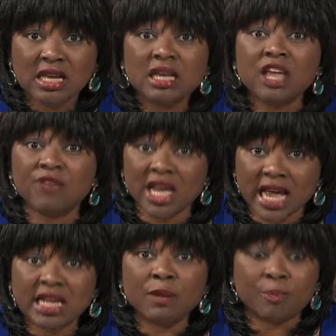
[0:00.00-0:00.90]
If he
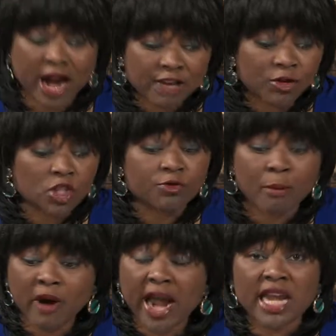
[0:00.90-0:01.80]
can deprive us
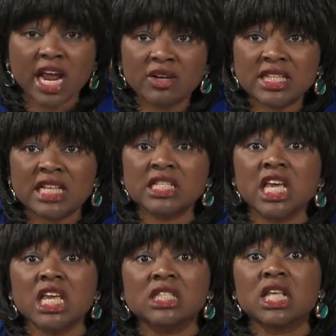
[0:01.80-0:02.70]
from our inheritance,
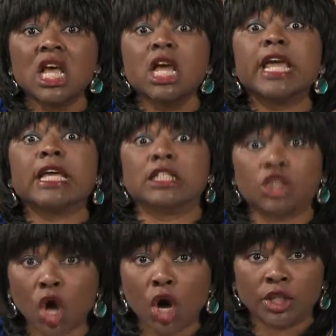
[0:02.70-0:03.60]
he is, he is
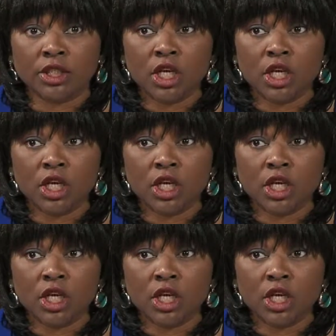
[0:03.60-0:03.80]
done.